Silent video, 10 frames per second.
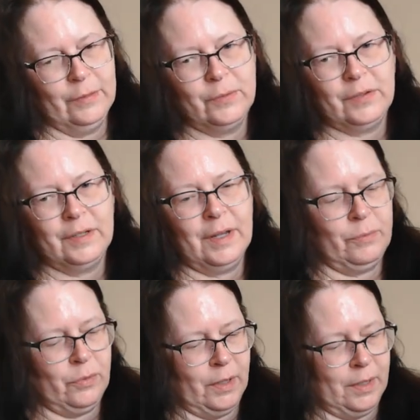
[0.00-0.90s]
loosened
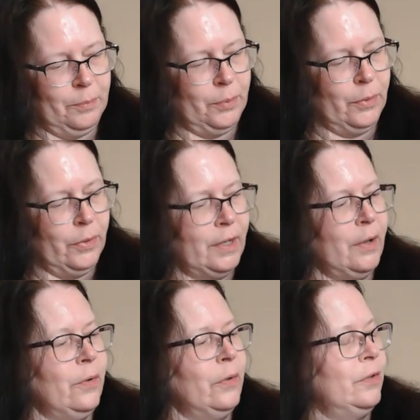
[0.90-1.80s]
up so I can pull
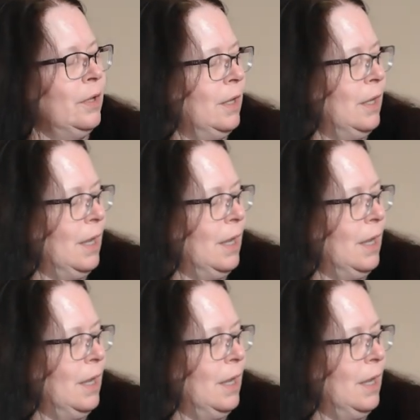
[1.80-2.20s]
it out.